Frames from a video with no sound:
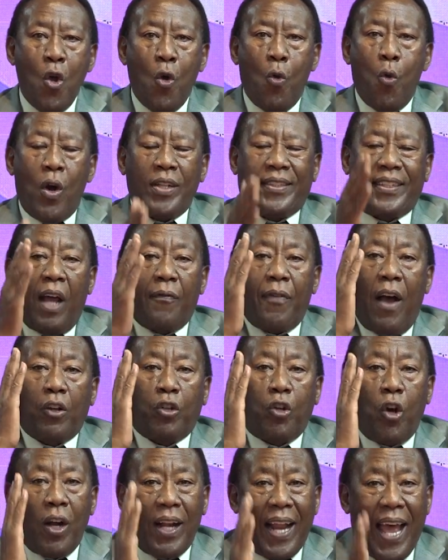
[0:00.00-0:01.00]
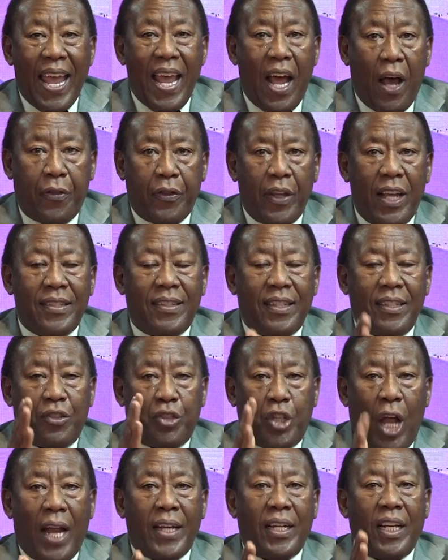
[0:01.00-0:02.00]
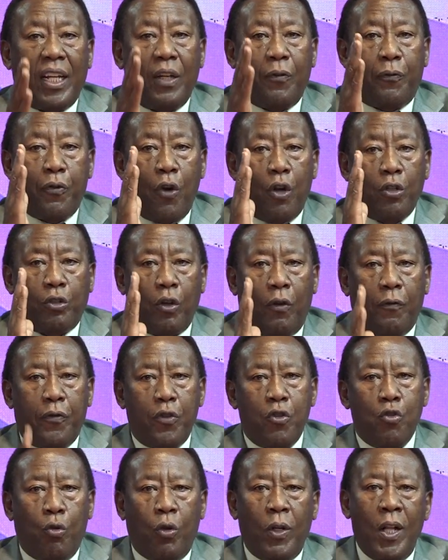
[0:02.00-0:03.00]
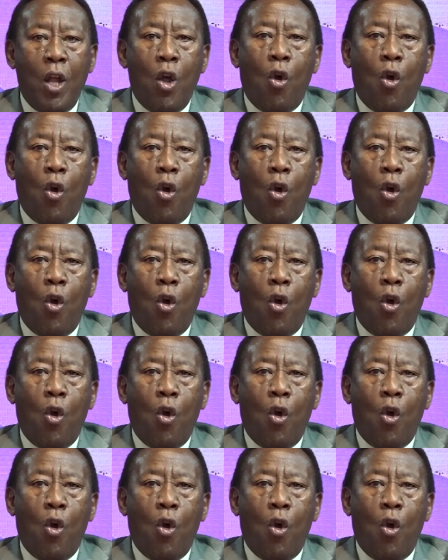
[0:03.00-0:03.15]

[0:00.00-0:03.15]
Whatever Goliath is standing in front of you,